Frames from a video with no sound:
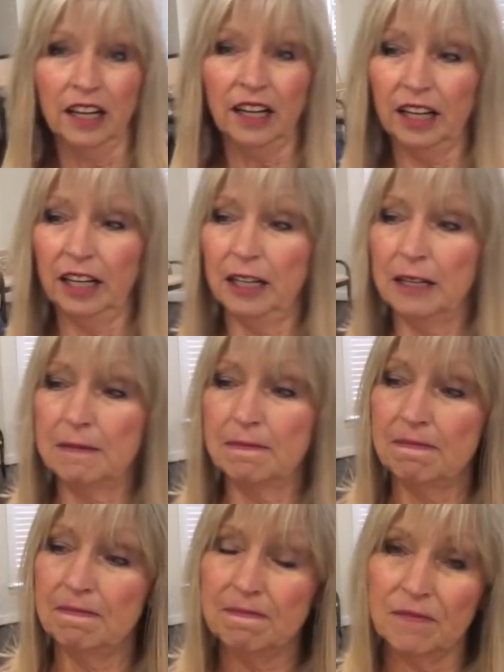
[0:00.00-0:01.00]

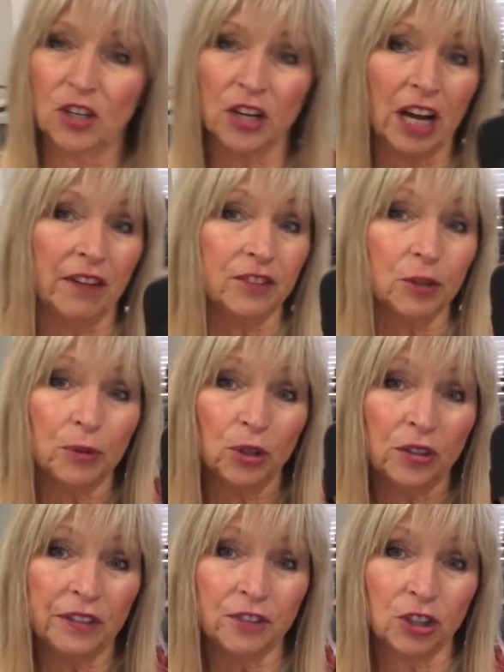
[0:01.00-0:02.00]
Um, they're
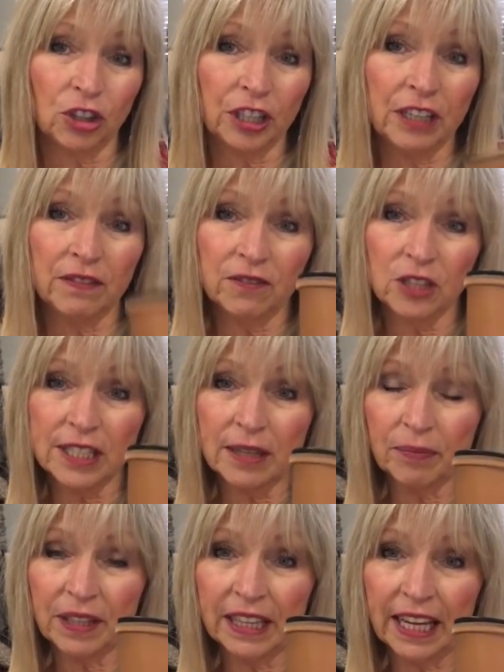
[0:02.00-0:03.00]
comfortable. If you're looking for
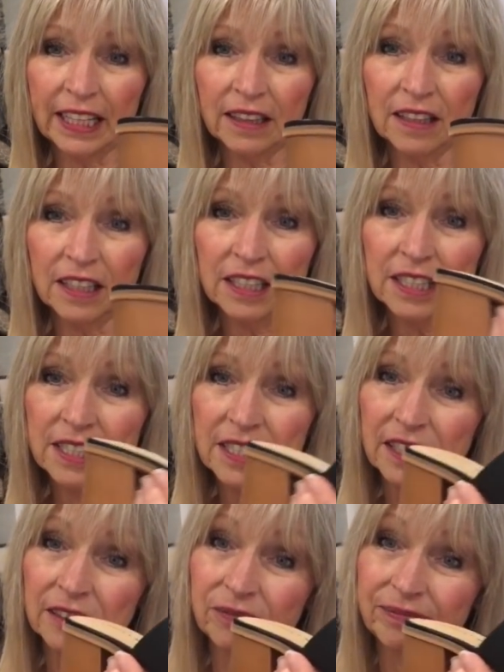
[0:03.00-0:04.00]
something like
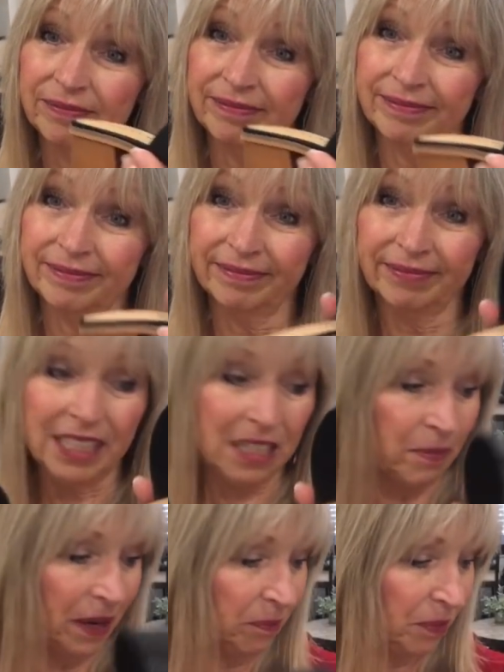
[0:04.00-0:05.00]
this, these
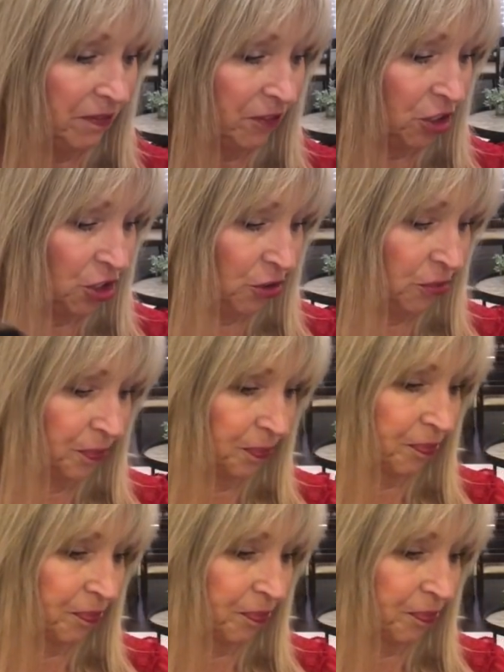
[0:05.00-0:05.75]
might be for you.